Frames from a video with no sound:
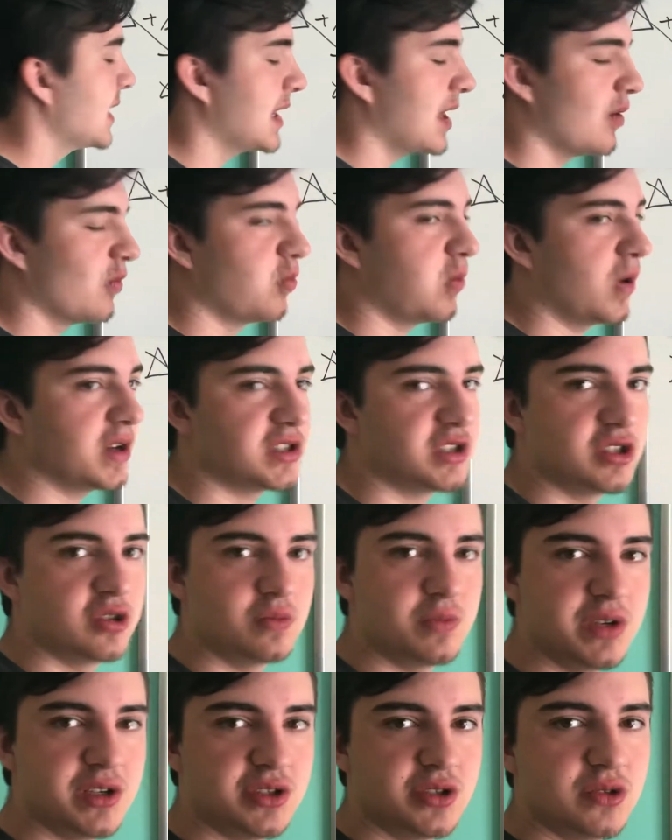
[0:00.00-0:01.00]
Now what do
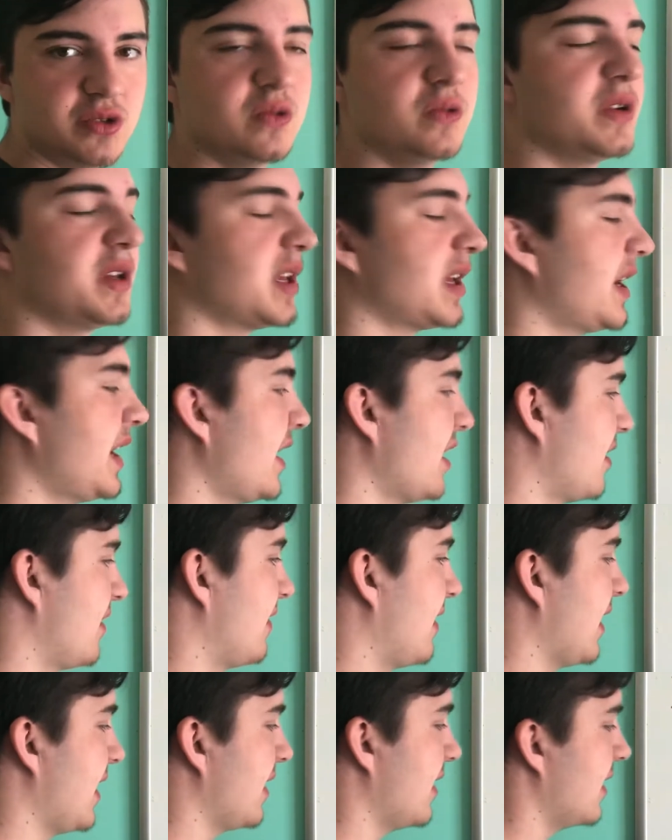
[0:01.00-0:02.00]
we do here,
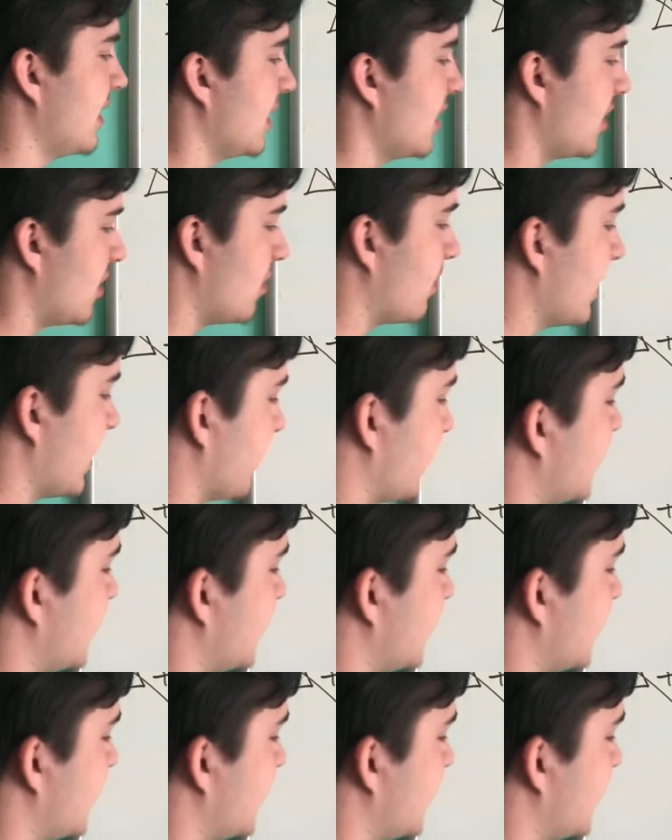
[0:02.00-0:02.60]
right? We have